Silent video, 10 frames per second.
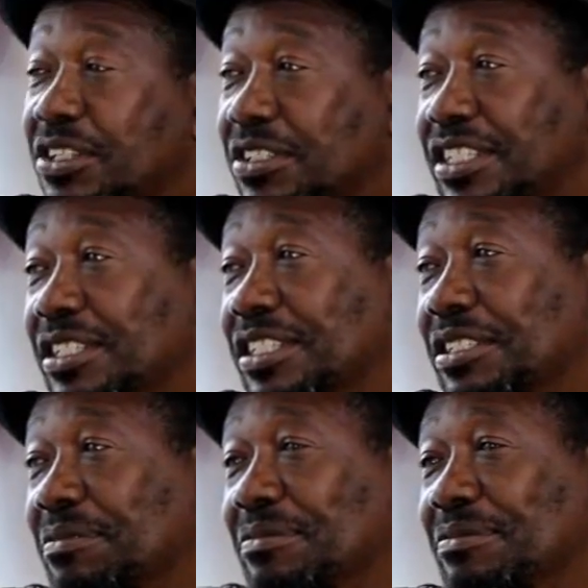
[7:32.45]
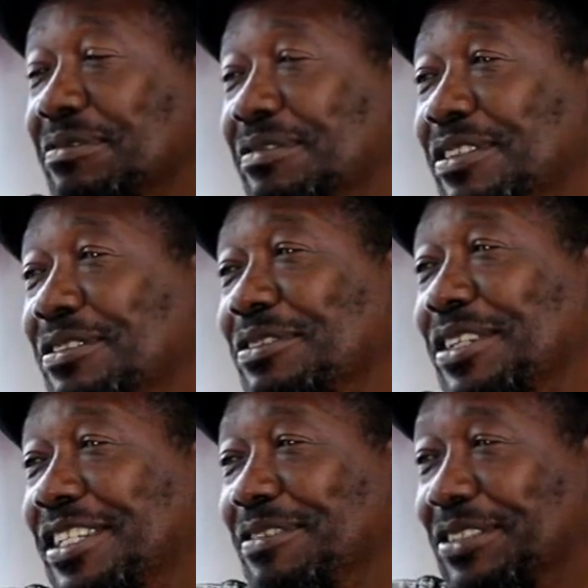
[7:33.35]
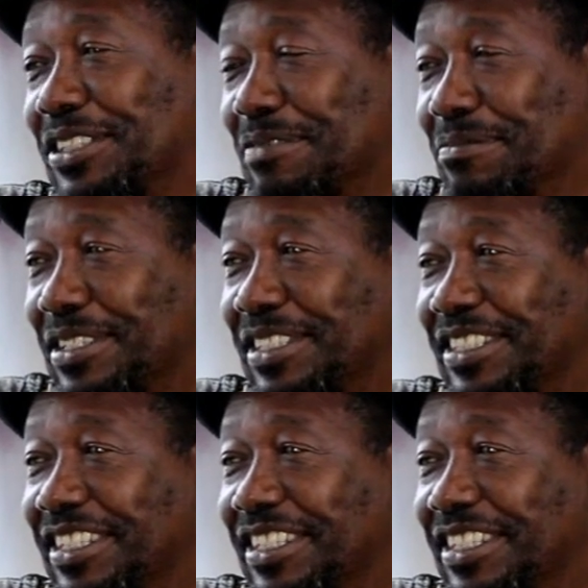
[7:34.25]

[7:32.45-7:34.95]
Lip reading: there working for somebody?